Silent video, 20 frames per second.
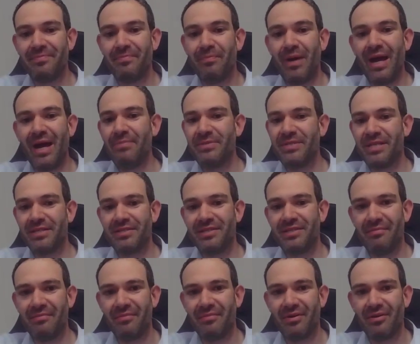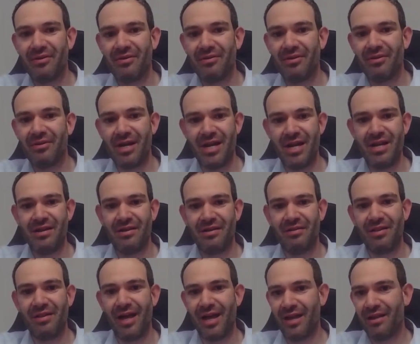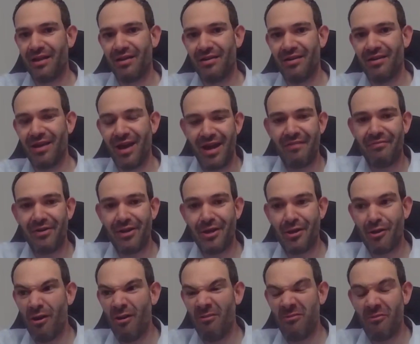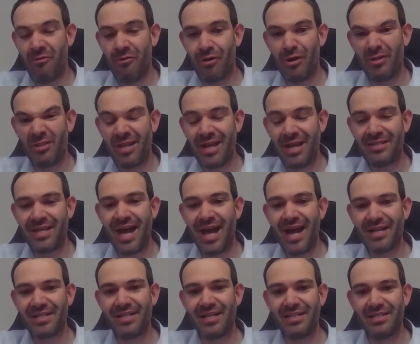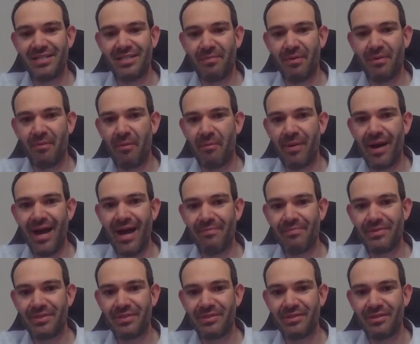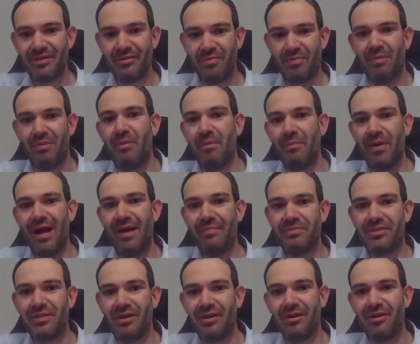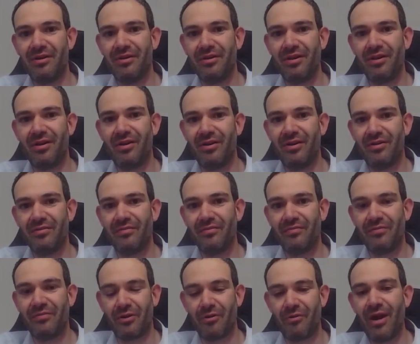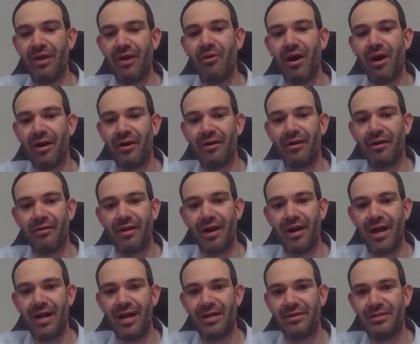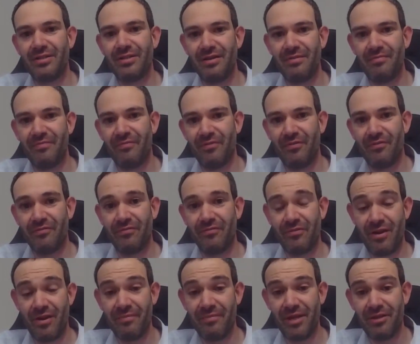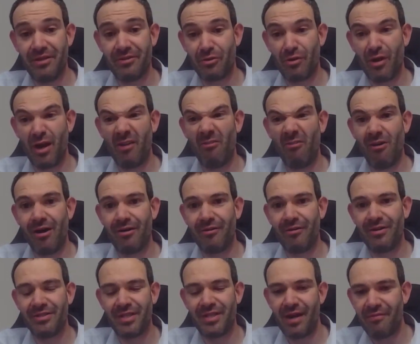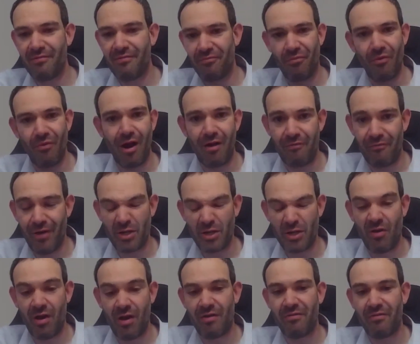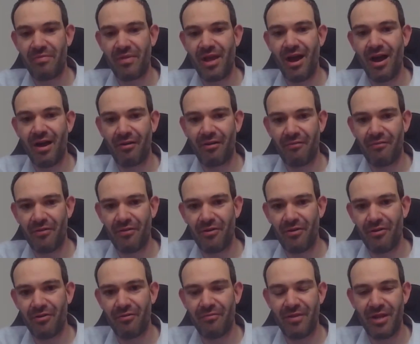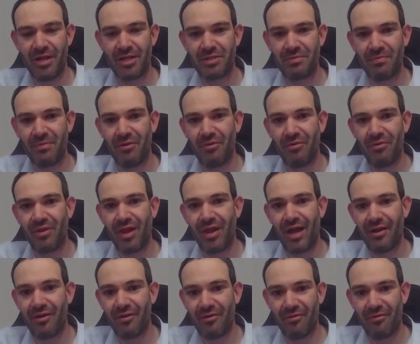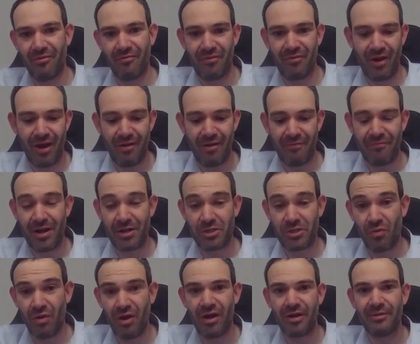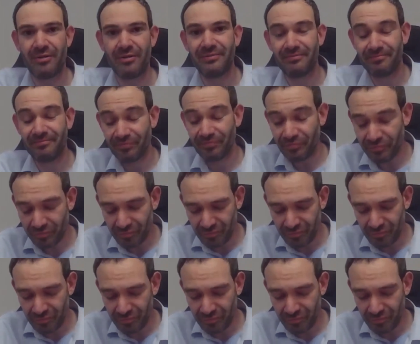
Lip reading: pipe system? Right? Like, not every golf course has access to purple pipes. Purple pipes are for gray water, right? For them to use gray water instead of fresh water from the aquifer or municipal like fresh water,